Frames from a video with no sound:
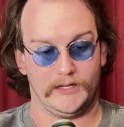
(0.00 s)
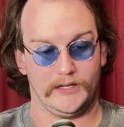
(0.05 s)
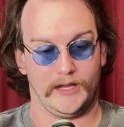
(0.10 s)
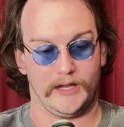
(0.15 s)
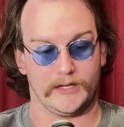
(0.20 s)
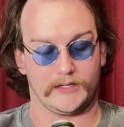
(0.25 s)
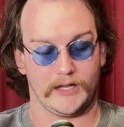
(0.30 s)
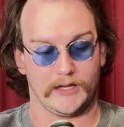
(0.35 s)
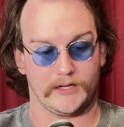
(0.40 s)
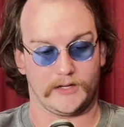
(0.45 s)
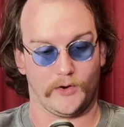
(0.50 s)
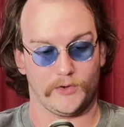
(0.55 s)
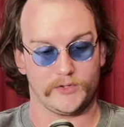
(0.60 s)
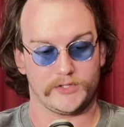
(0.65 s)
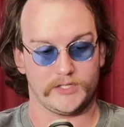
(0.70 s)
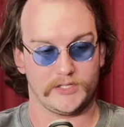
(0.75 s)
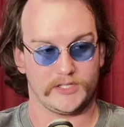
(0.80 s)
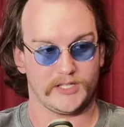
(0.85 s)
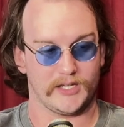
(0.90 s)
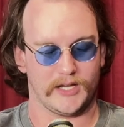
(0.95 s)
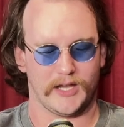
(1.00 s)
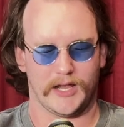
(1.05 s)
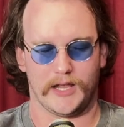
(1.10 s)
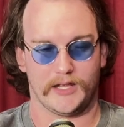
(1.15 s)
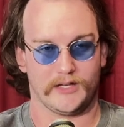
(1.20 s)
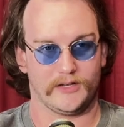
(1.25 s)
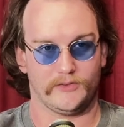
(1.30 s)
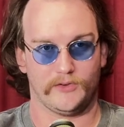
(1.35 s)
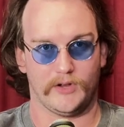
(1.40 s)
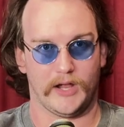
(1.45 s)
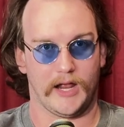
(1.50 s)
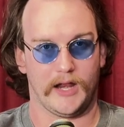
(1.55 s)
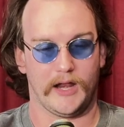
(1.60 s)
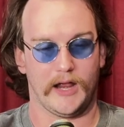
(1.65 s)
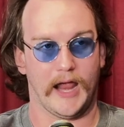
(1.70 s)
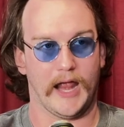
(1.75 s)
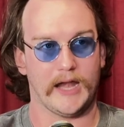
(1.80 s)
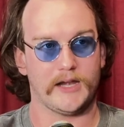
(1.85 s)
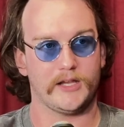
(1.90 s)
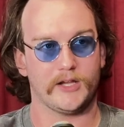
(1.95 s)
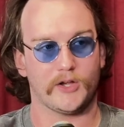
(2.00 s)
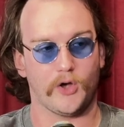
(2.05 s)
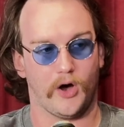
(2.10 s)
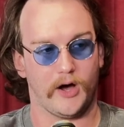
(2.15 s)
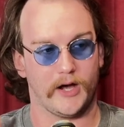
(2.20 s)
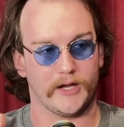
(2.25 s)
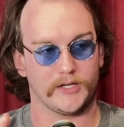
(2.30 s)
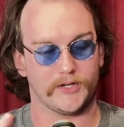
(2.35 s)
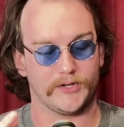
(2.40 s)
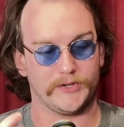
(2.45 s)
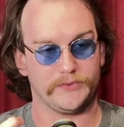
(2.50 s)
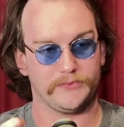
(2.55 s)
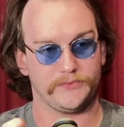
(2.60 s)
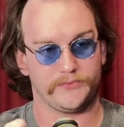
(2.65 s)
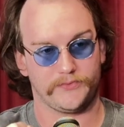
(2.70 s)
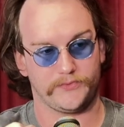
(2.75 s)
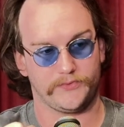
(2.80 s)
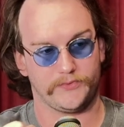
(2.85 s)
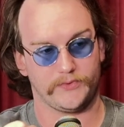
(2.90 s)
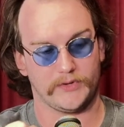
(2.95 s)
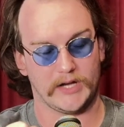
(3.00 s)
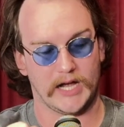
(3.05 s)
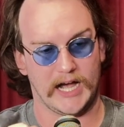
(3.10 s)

it goes into any kind of